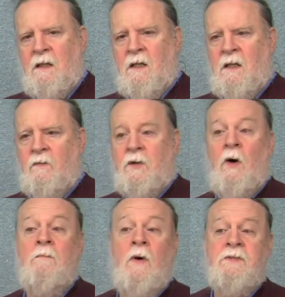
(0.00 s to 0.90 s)
Uh, it would
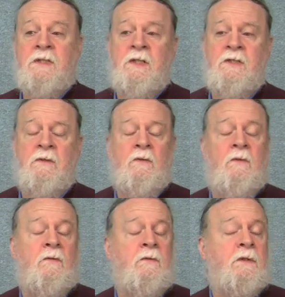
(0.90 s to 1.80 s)
go mostly
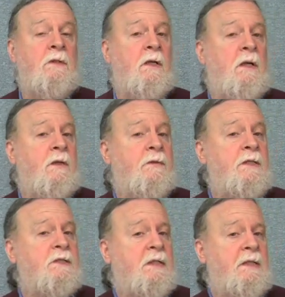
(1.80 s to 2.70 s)
to uh,
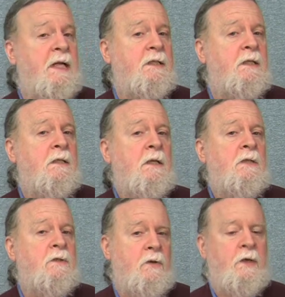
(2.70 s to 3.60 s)
things in Connecticut,
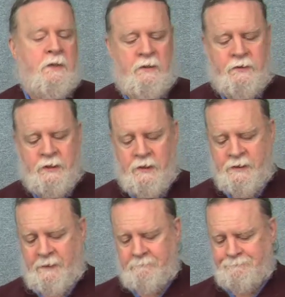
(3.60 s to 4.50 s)
New York, and New Jersey.